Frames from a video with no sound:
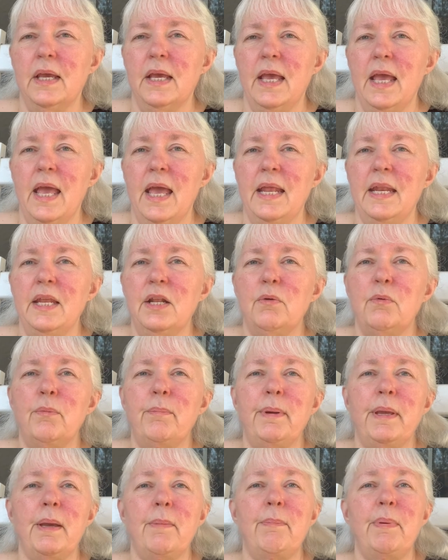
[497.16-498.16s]
And it will
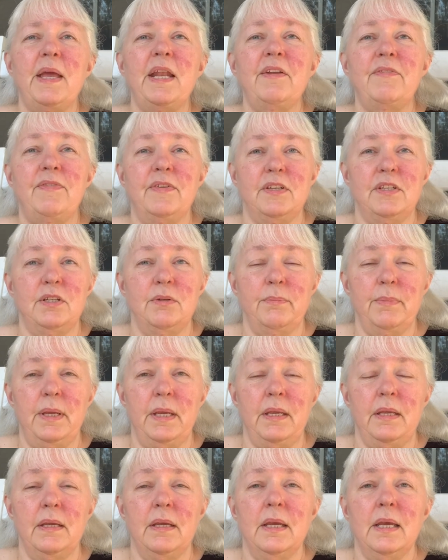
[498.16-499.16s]
be a benefit to me.
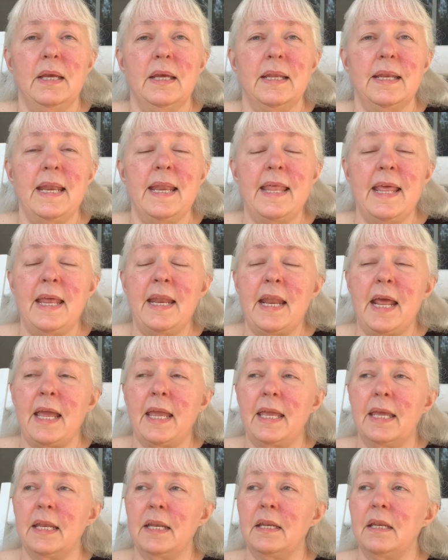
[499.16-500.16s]
And then
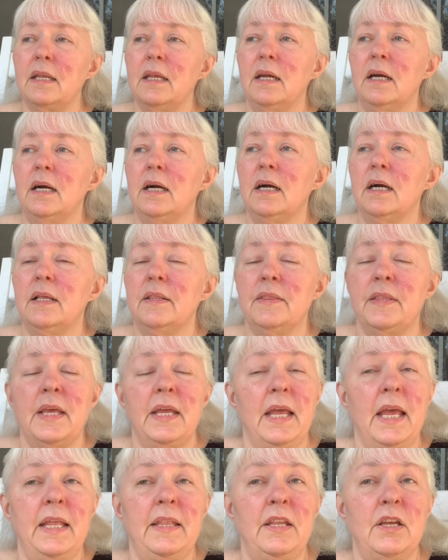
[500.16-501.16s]

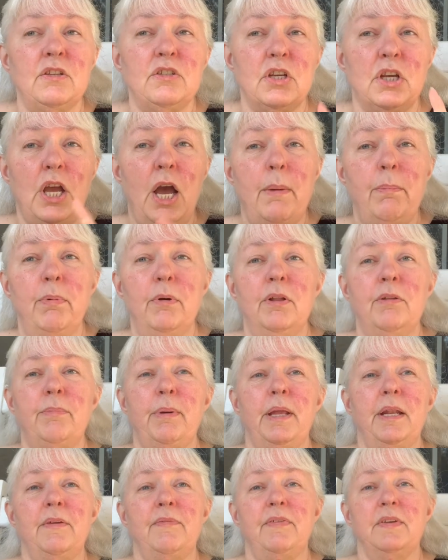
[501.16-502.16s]
and there's a couple of
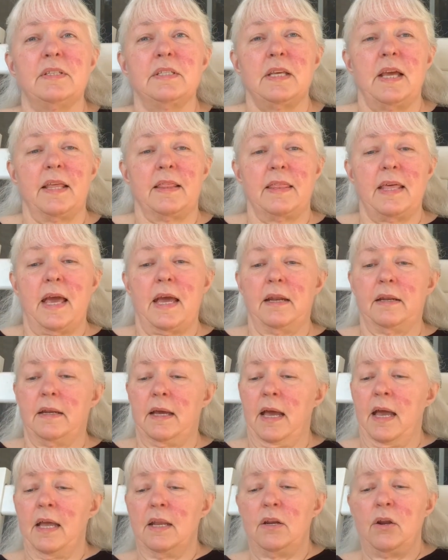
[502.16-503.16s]
benefits like that.
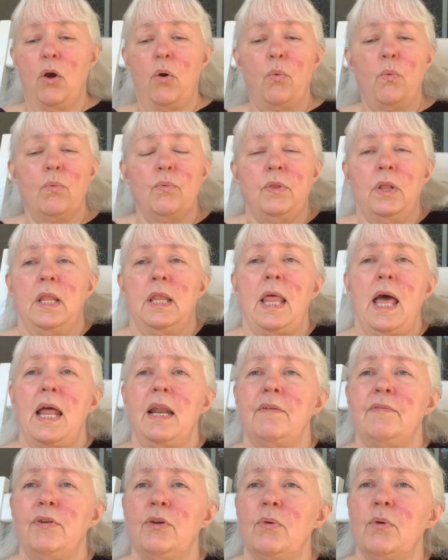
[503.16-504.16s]
I know a
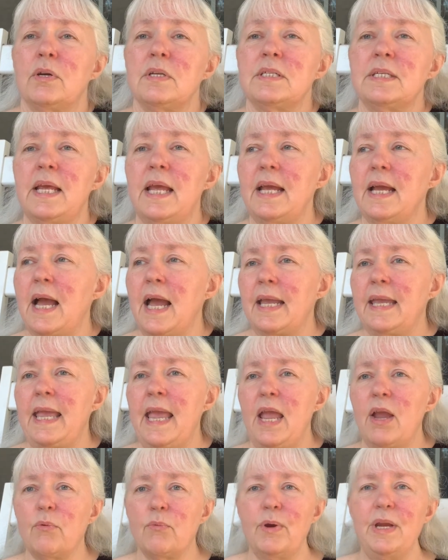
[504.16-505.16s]
lot of you are saying, I
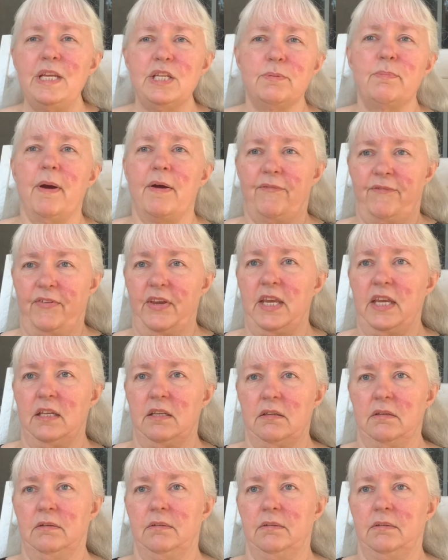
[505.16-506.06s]
can't reach my feet.